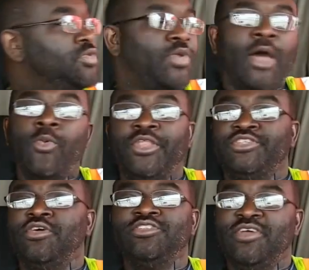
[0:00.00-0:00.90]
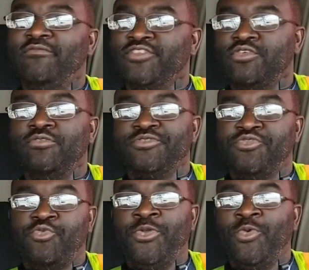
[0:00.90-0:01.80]
When I went to truck driving school, it was
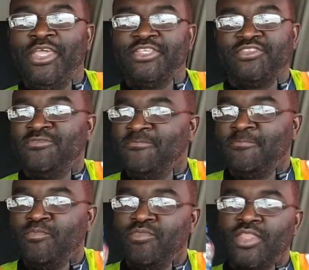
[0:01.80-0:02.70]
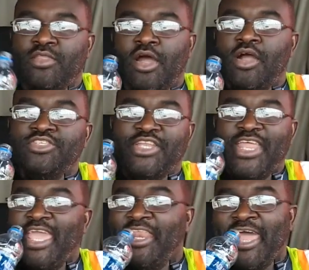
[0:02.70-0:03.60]
3 weeks,
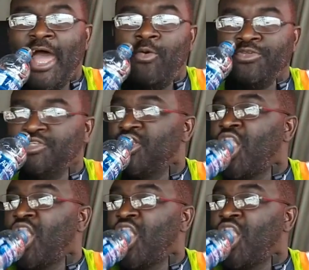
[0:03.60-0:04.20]
180 hours.